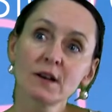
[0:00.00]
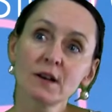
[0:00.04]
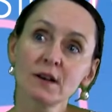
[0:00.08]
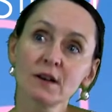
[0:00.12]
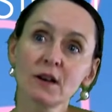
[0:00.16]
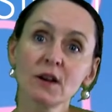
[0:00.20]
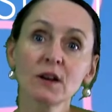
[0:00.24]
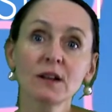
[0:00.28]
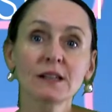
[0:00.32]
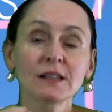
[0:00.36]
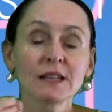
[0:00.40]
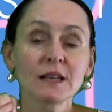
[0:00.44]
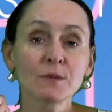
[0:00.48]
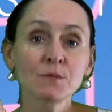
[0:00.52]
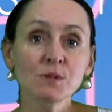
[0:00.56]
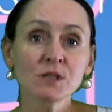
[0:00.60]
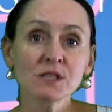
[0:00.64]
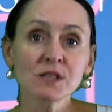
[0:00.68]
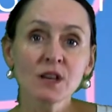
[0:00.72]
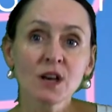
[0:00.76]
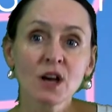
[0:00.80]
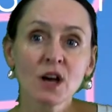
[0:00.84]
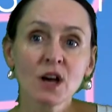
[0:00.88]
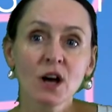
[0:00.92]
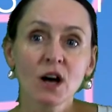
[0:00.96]
a glimpse
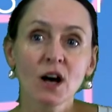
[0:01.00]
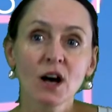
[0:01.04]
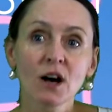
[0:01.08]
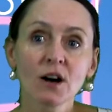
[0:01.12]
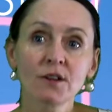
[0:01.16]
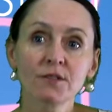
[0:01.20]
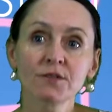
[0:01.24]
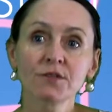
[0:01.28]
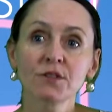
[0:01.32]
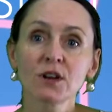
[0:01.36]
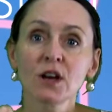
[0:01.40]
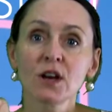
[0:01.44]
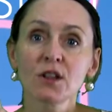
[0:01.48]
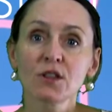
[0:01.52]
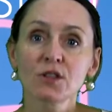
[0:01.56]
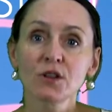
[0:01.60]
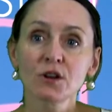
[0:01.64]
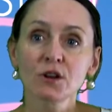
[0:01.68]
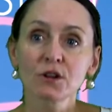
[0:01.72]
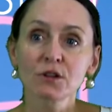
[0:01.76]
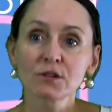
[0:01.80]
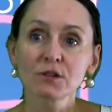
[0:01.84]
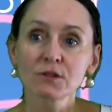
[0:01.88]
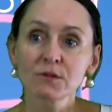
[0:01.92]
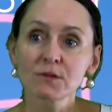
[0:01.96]
of
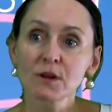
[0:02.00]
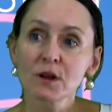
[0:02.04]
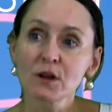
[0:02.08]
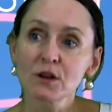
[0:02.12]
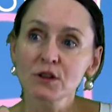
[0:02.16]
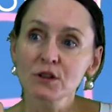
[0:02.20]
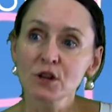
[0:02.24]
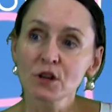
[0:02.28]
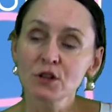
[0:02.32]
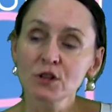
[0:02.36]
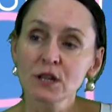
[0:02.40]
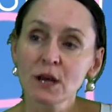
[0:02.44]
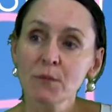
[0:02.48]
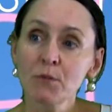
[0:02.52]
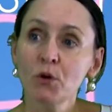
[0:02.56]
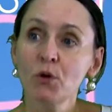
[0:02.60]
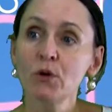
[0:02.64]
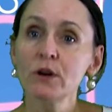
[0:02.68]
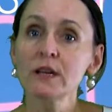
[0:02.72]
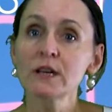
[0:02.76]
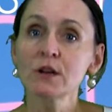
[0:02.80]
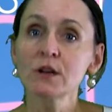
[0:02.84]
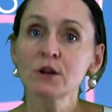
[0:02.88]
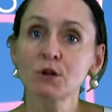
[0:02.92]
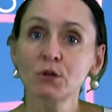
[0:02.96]
the
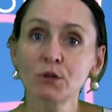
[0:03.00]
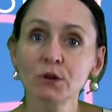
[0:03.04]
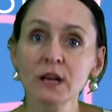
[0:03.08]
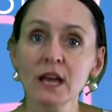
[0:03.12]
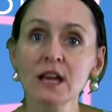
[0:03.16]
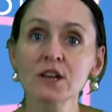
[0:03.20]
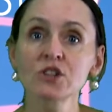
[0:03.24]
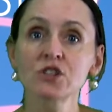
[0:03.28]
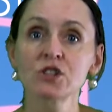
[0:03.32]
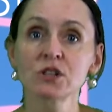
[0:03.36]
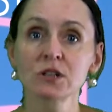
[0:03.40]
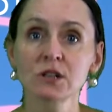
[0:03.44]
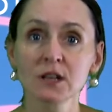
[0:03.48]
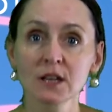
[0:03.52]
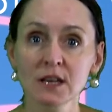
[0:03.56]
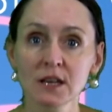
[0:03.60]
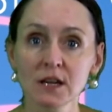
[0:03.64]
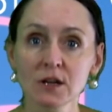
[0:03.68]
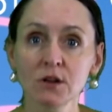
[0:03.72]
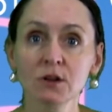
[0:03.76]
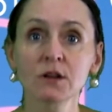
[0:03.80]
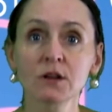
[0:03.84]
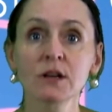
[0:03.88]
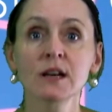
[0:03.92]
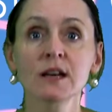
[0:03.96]
contemporary creation
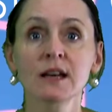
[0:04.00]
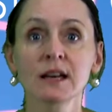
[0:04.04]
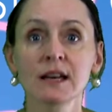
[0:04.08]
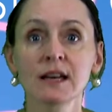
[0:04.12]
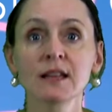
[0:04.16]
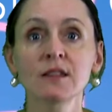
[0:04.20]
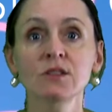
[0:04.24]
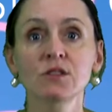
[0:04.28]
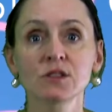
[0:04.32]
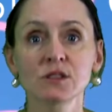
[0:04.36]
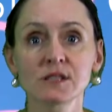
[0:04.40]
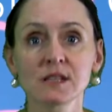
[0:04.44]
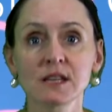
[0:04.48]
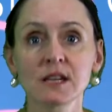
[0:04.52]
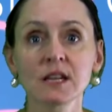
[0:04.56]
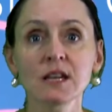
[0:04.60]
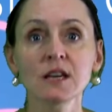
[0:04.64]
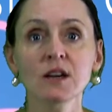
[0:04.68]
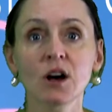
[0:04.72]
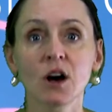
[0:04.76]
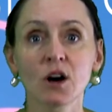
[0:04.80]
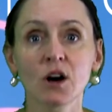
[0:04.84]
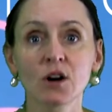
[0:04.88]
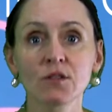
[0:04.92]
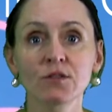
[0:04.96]
here in the city
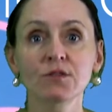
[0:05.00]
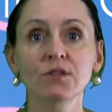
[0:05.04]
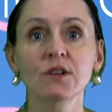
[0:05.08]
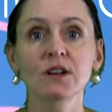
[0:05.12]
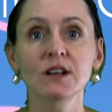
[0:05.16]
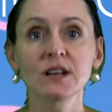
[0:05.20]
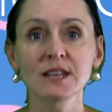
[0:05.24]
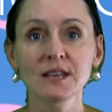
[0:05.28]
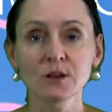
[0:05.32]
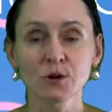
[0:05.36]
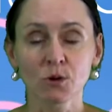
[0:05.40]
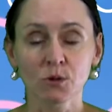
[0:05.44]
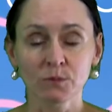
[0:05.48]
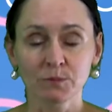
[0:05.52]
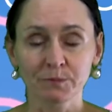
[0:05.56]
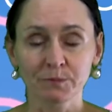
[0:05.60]
of Lyon.